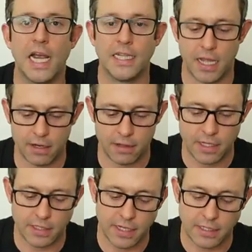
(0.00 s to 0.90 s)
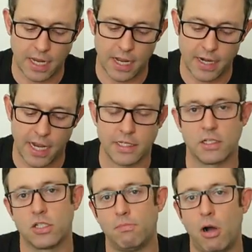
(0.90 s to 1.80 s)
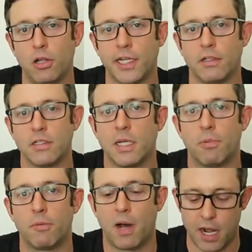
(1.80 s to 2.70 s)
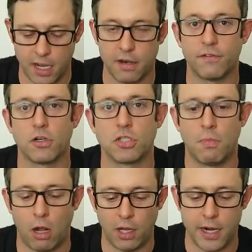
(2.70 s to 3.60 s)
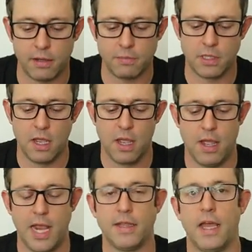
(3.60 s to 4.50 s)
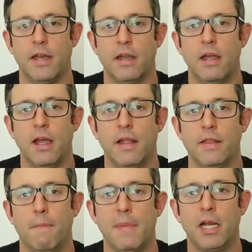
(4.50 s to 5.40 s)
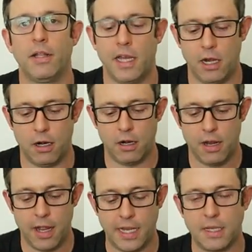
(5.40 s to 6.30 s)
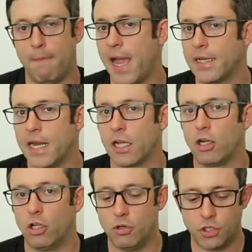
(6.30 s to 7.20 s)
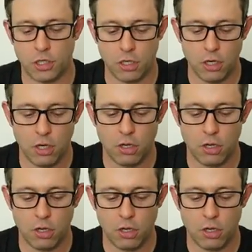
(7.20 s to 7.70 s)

And then this inside has a small little zippered pocket for small items, and then the middle here has a magnetic closure